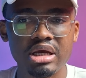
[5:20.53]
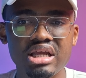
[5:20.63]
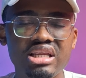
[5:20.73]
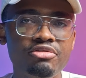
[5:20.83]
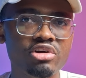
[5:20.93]

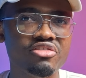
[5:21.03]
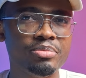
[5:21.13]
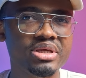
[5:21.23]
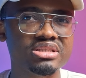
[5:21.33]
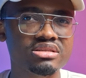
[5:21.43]
And if you have
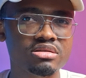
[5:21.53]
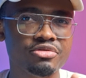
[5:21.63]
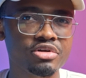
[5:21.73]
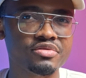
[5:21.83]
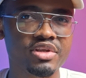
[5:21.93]
missed the
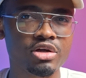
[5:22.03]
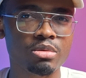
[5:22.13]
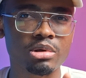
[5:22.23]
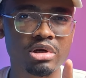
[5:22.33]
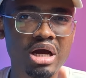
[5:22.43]
first
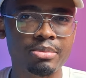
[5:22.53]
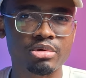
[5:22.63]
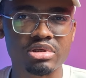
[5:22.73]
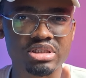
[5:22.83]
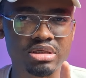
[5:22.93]
video about
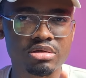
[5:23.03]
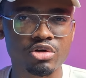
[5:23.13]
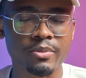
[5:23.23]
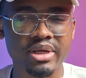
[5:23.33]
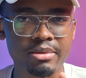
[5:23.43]
hypothetical
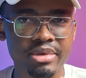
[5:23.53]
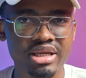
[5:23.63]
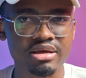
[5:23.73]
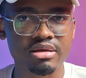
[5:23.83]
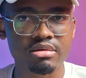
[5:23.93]
document
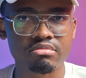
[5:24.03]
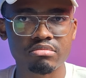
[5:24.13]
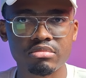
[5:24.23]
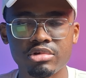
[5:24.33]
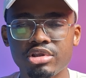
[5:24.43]
embedding,
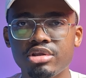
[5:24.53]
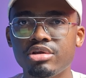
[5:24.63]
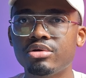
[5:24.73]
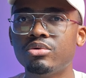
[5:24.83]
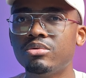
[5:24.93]

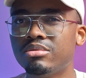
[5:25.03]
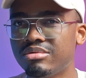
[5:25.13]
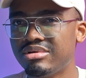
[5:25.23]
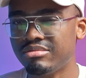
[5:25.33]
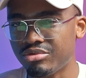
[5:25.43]
you
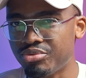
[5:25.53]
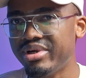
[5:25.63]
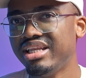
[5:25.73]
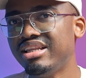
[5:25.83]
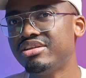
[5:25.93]

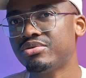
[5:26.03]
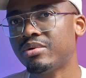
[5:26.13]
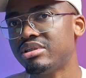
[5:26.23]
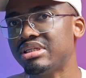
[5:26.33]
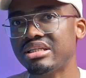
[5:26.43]
really need to
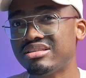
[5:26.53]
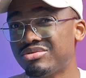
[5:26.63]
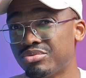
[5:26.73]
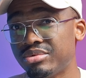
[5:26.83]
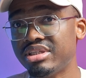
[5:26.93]
watch that.
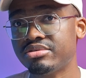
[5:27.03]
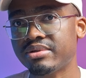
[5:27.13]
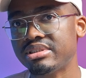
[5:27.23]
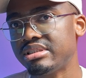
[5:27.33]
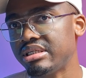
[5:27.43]
It's really
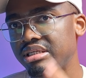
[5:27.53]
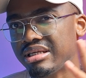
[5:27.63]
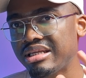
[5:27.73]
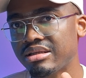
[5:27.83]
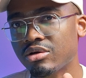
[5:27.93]
interesting and it
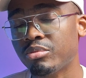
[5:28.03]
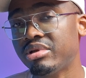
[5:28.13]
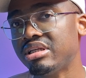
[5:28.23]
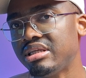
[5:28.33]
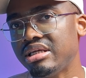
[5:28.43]
can
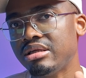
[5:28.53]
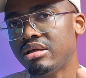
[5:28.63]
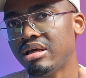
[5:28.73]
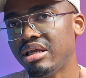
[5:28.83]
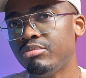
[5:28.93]
completely
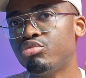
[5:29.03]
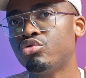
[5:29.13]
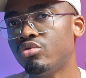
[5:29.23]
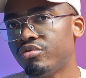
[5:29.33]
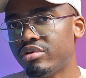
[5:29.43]

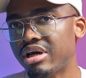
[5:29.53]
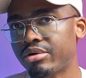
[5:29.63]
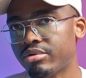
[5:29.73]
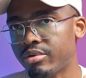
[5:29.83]
improve the